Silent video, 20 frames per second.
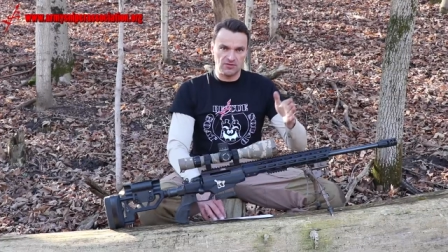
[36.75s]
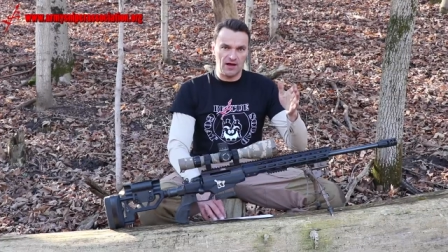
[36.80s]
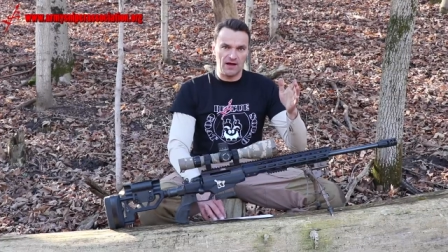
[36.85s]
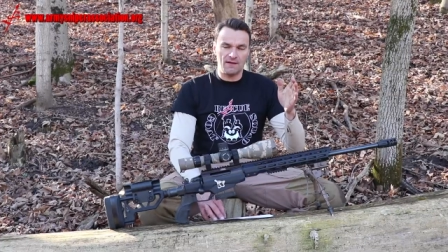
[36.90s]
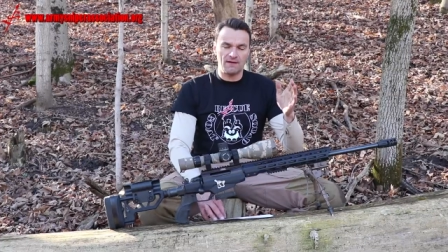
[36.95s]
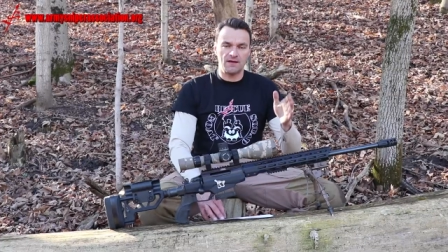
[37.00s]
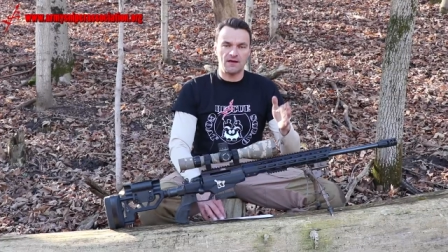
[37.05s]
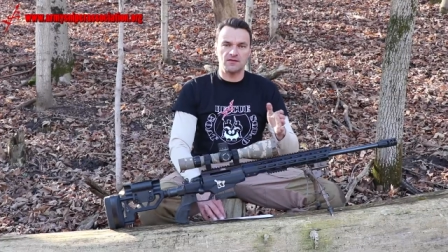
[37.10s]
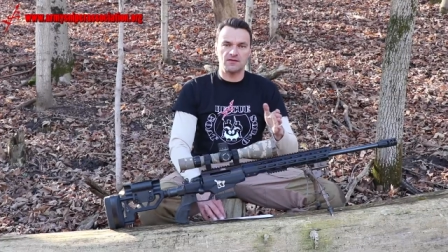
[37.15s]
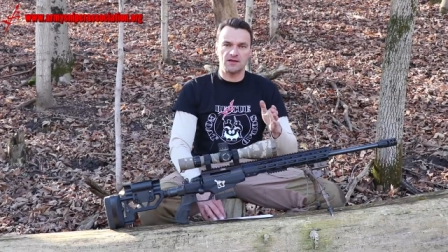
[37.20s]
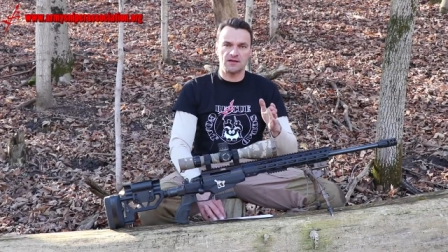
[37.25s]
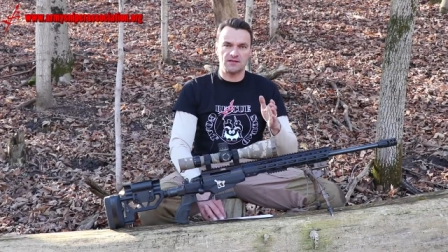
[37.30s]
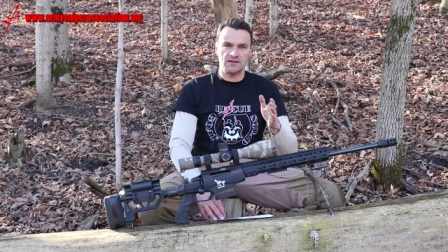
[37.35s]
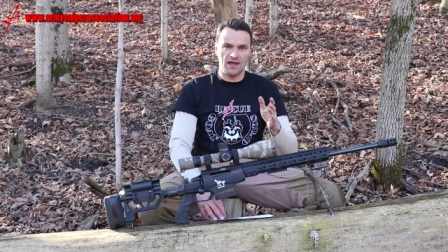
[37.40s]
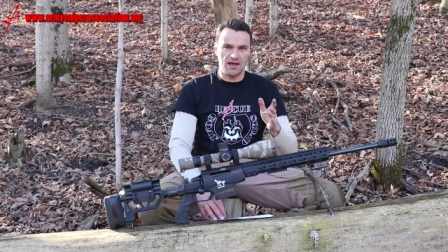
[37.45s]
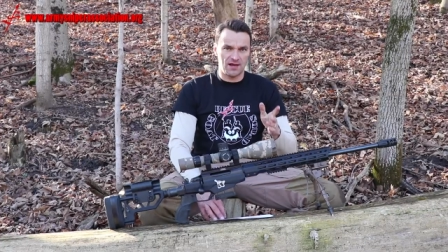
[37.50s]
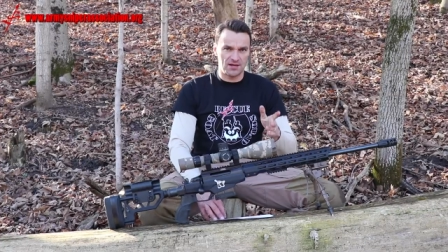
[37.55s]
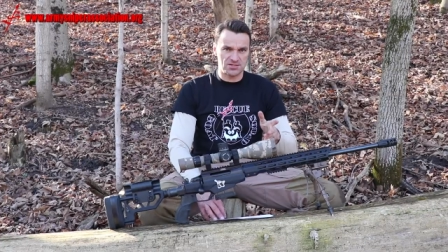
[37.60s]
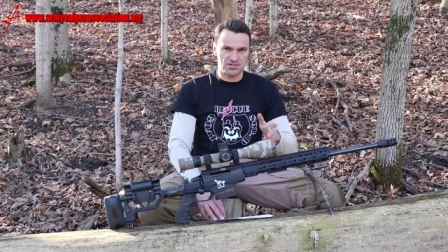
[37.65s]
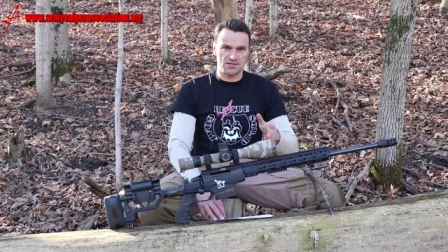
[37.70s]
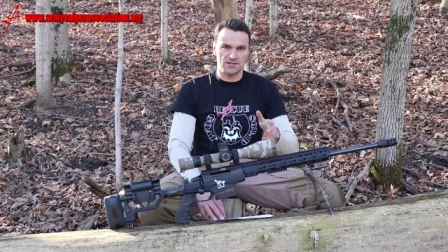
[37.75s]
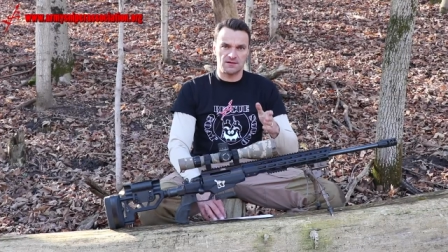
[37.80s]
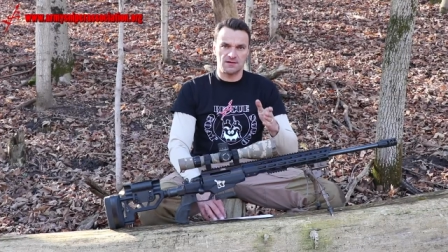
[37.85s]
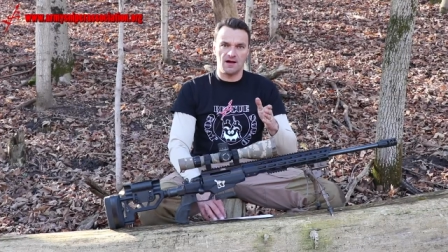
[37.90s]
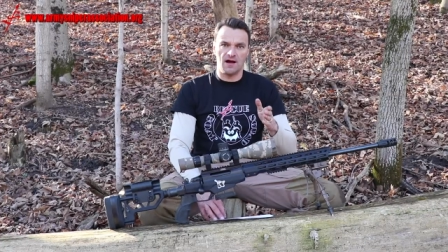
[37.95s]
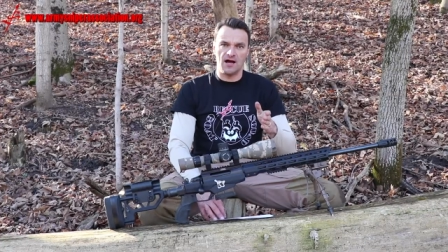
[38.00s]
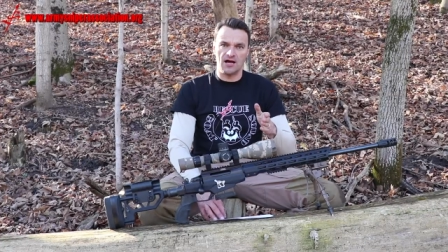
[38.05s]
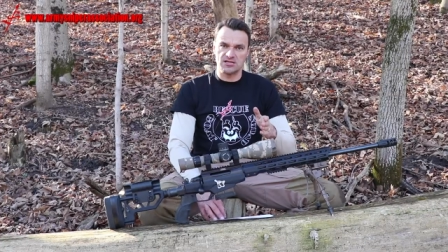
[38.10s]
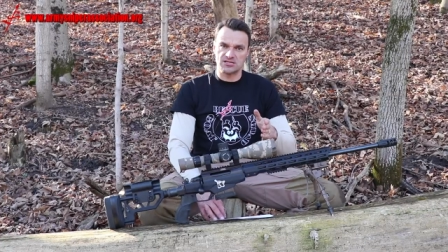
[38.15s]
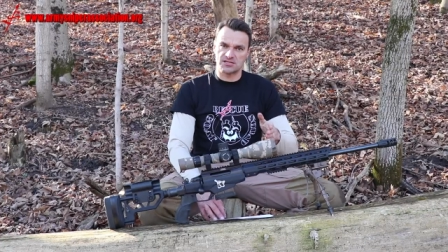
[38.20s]
Target detection,
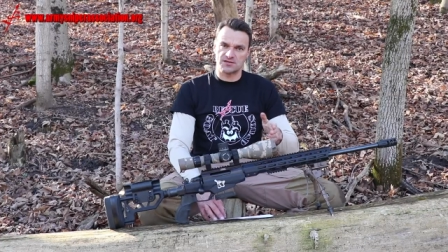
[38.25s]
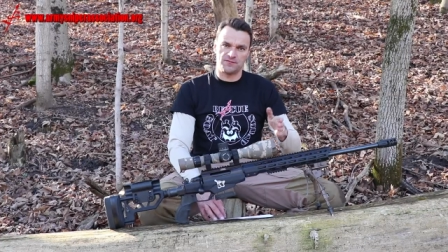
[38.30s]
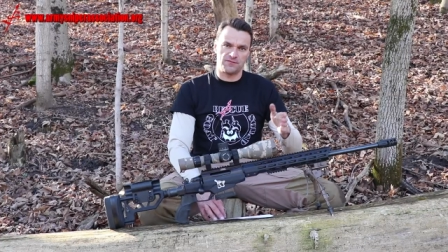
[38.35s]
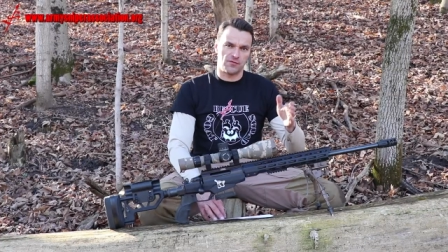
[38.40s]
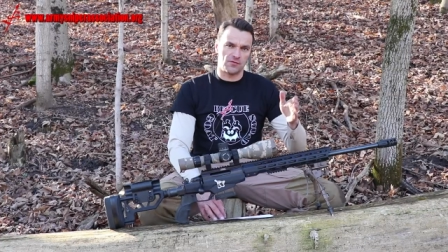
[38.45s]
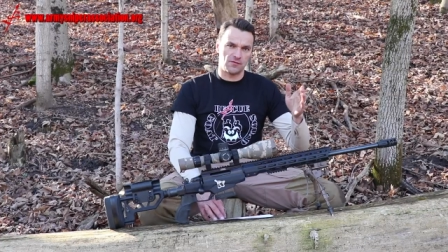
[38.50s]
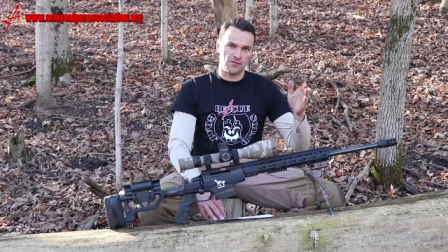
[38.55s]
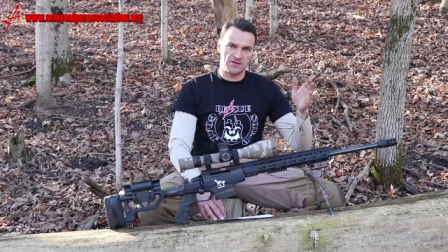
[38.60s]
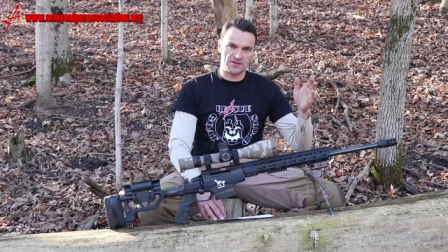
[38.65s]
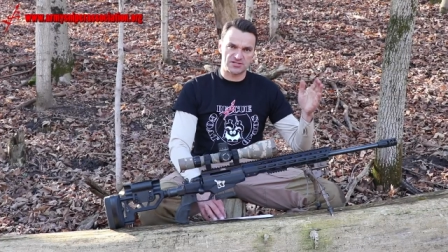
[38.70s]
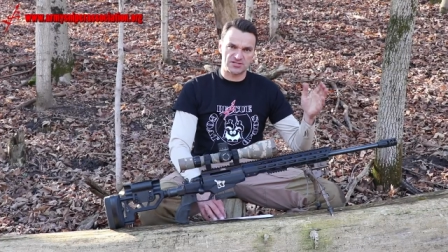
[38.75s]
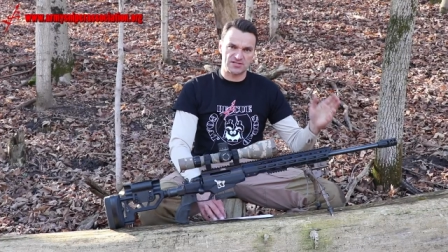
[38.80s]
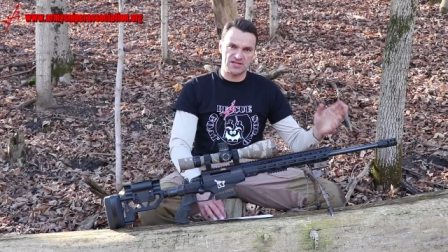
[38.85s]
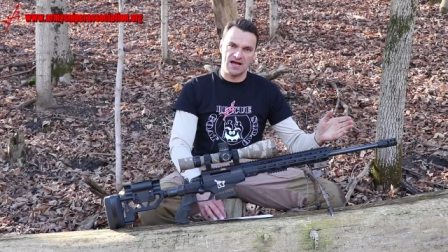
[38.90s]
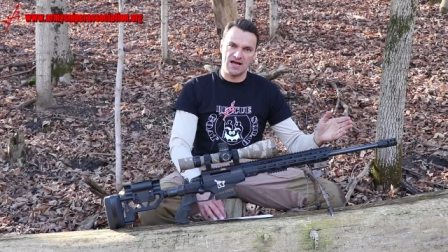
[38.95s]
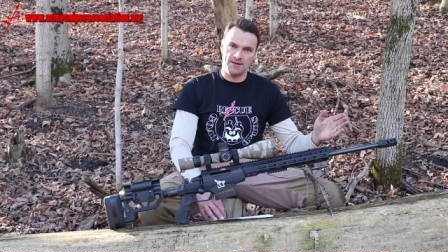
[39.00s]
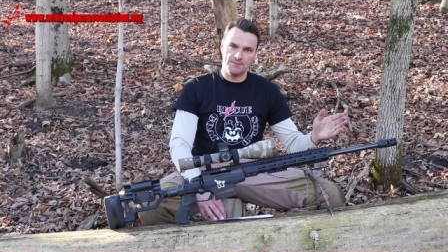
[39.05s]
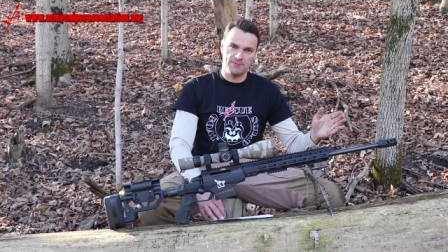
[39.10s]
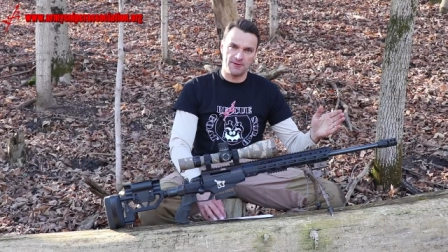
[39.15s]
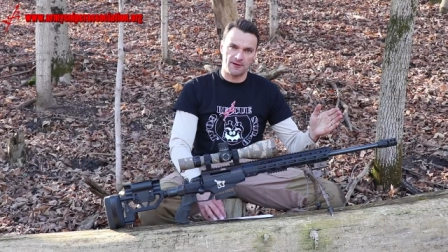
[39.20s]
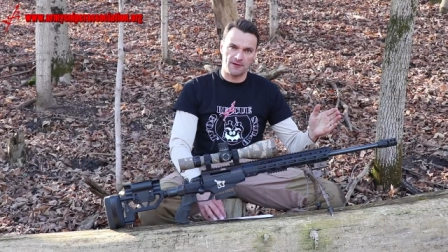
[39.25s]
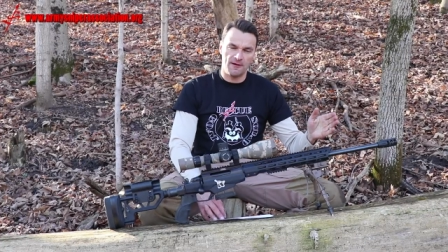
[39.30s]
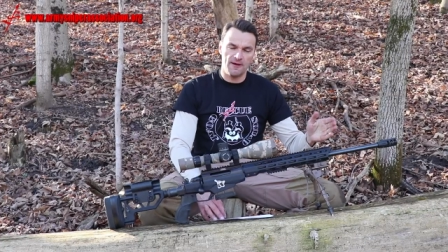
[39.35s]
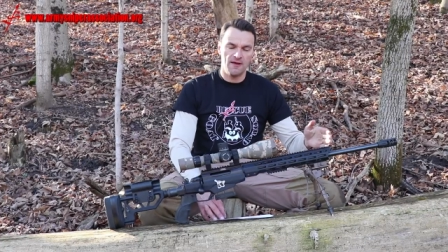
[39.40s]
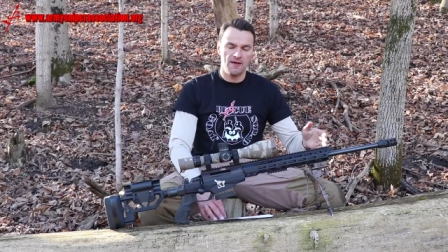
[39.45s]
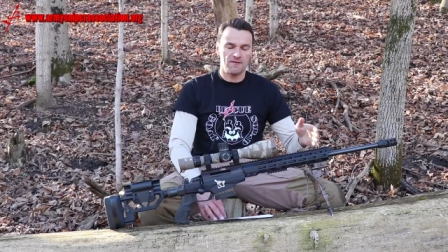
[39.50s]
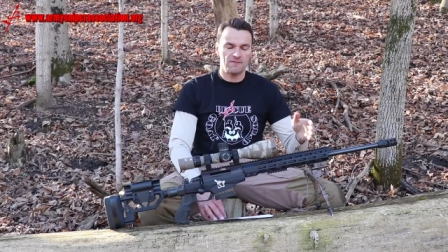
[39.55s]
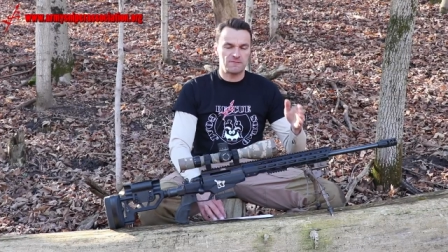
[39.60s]
guys, for the sniper,